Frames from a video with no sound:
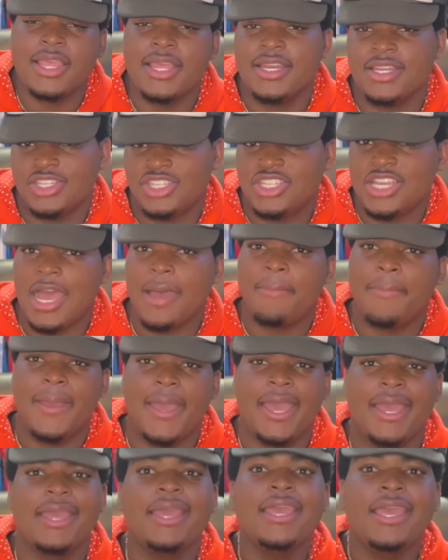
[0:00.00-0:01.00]
in and shop
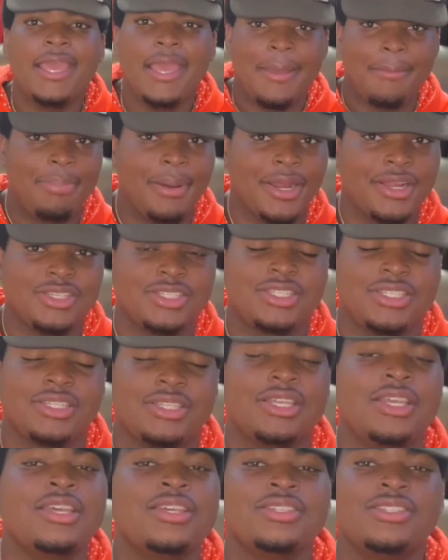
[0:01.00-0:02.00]
at in
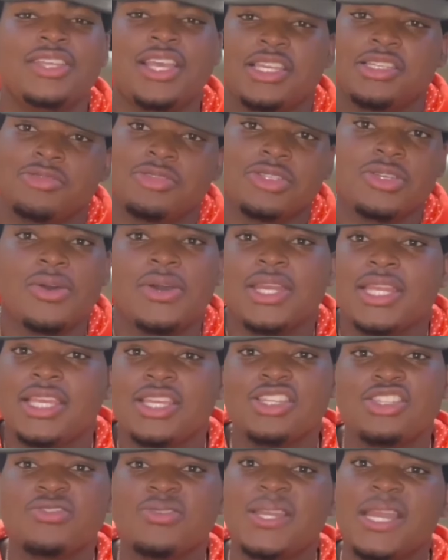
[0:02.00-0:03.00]
person. So yes, let's go ahead and
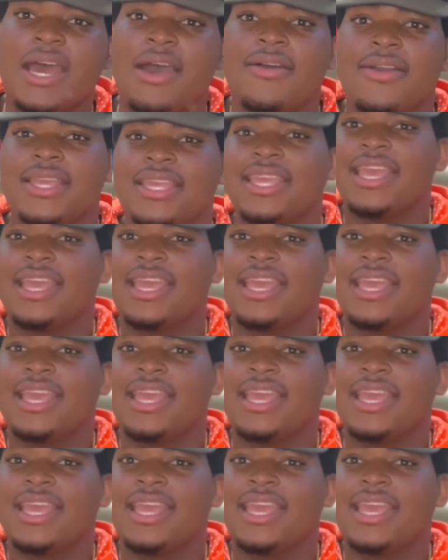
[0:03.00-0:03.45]
get into it now. And All